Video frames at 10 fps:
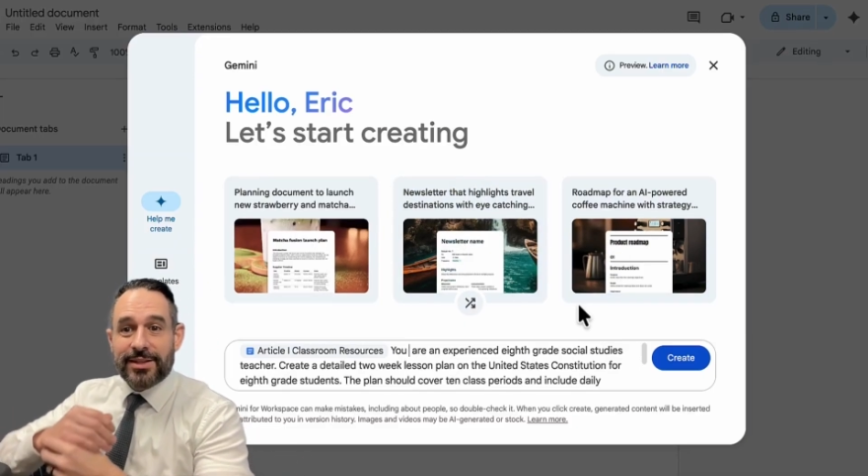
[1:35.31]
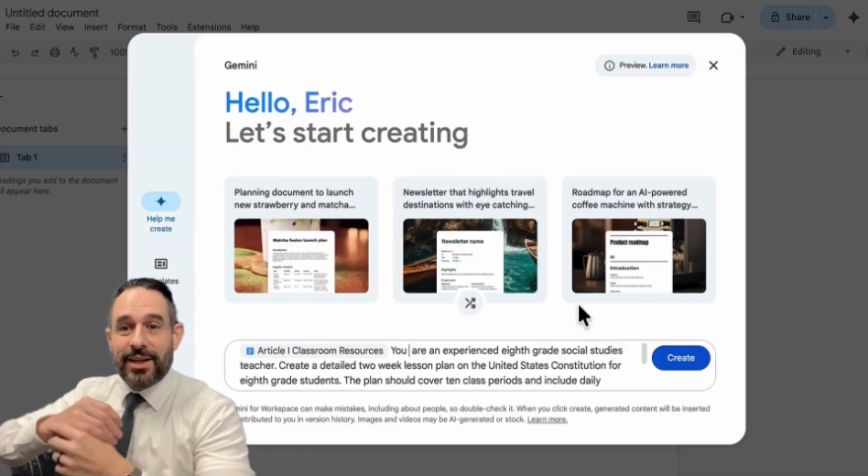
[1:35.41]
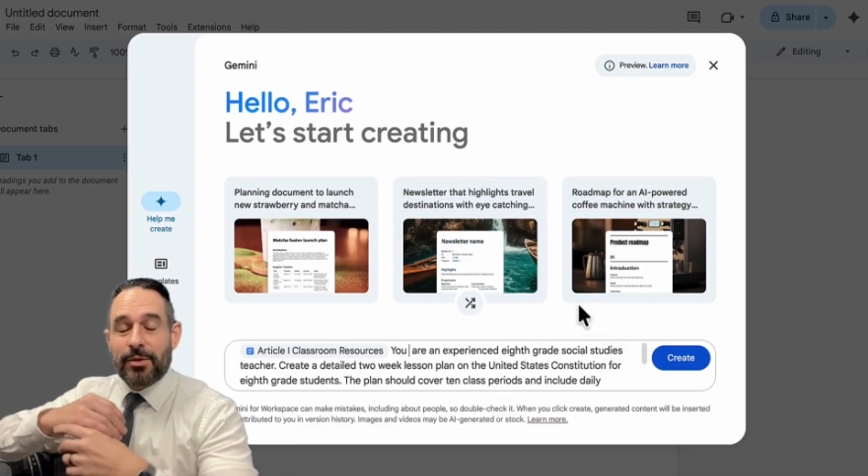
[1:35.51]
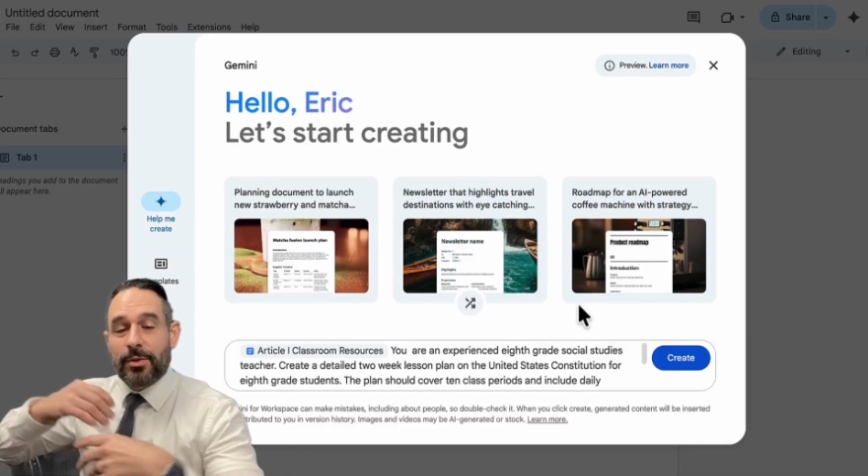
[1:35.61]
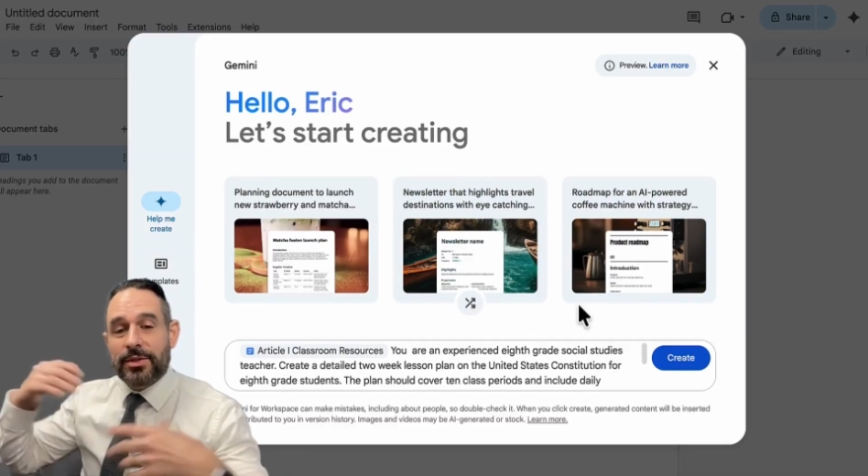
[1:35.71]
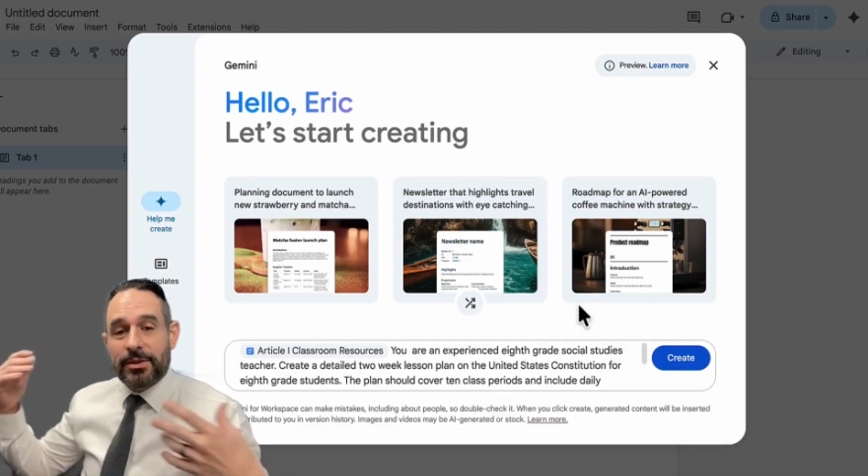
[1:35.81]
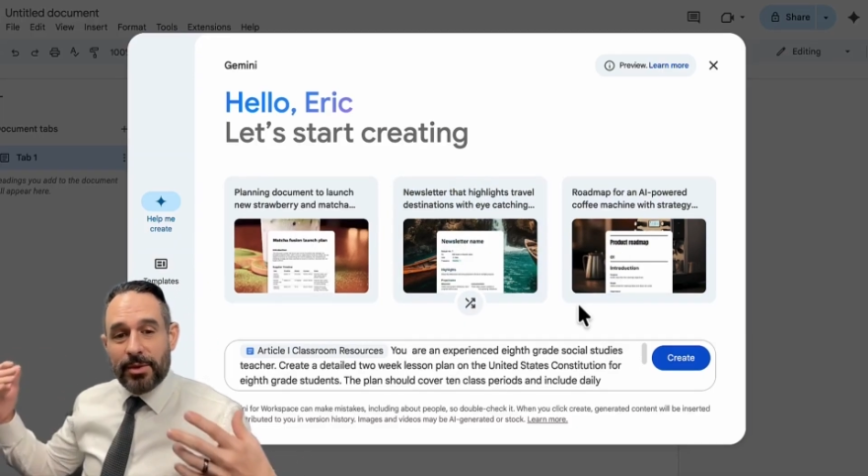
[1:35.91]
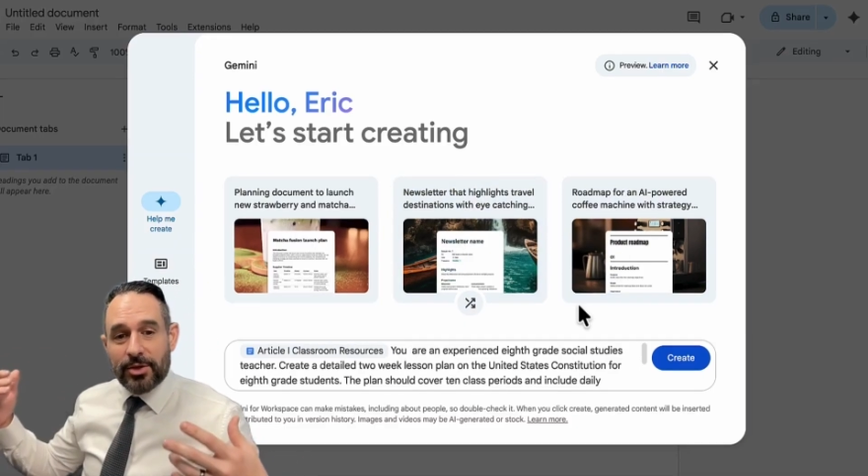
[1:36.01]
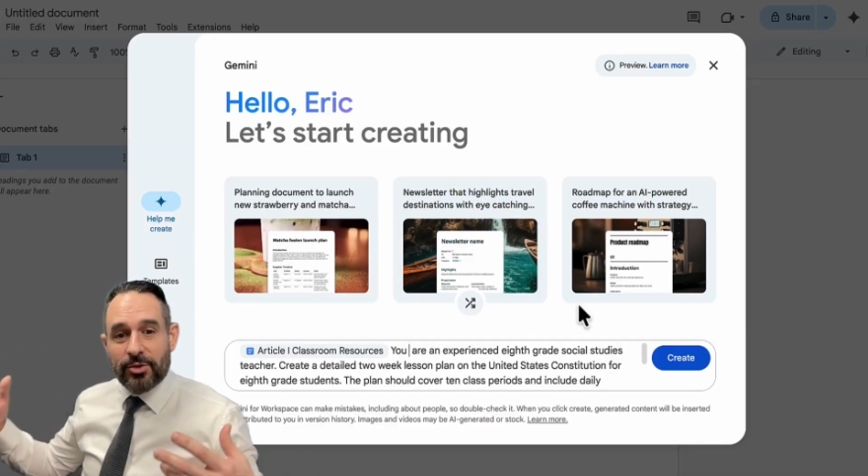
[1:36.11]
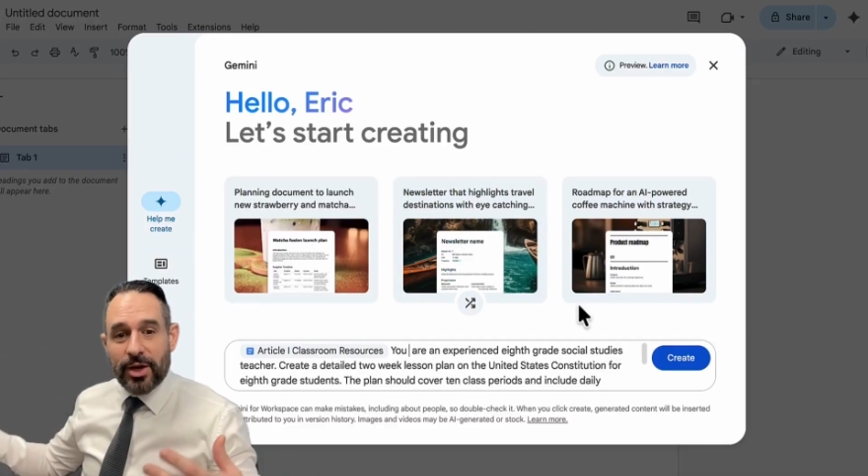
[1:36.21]
take what's in my
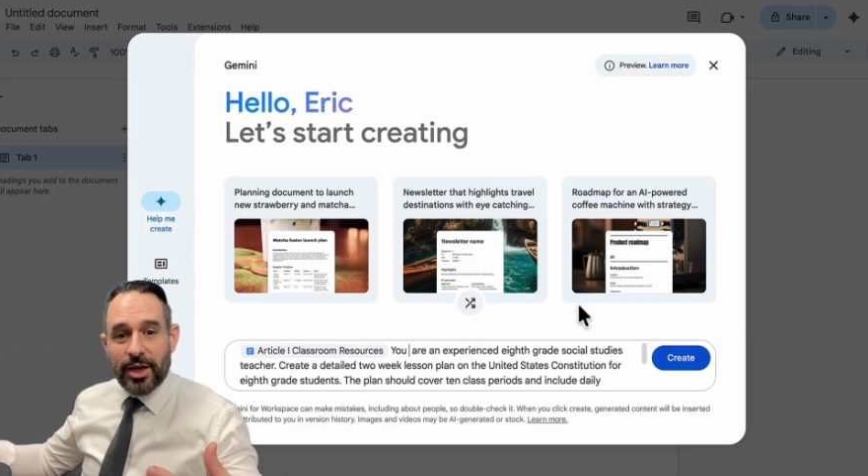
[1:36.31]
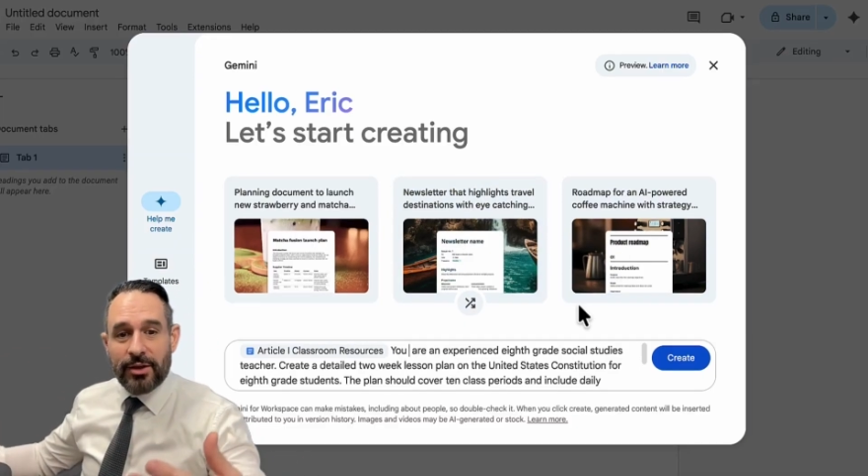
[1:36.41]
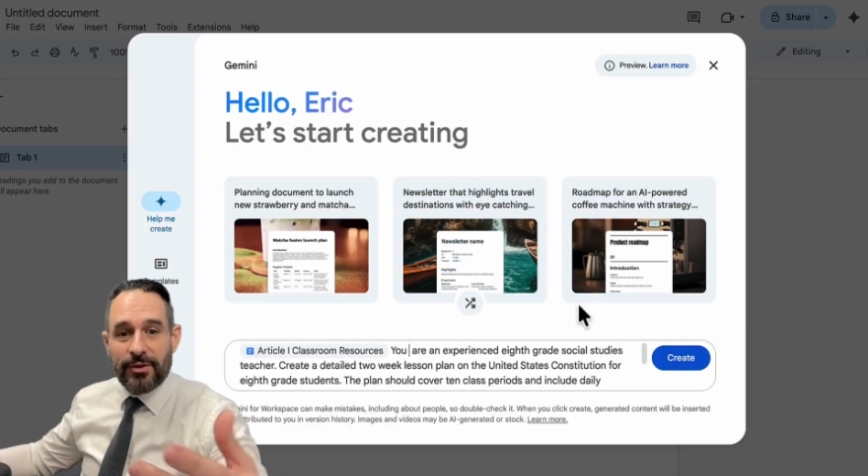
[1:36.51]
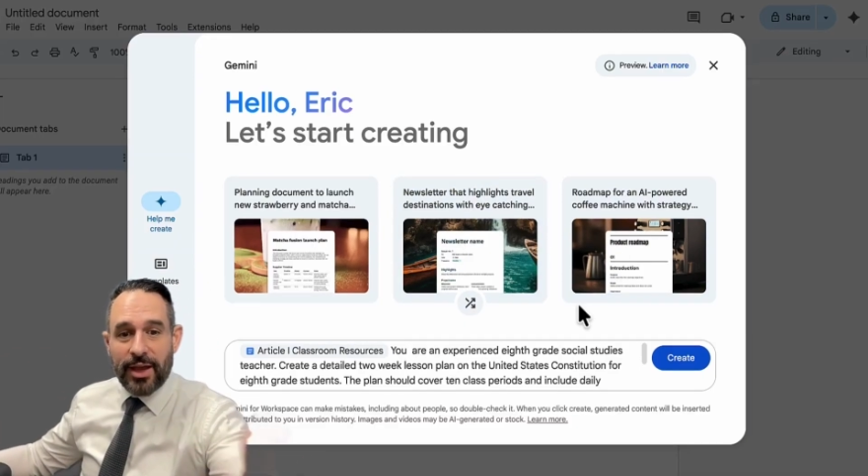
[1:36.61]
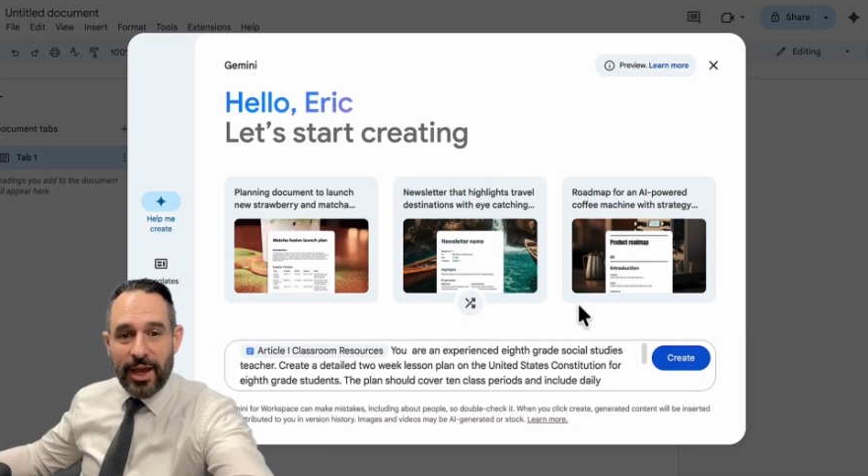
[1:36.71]
drive,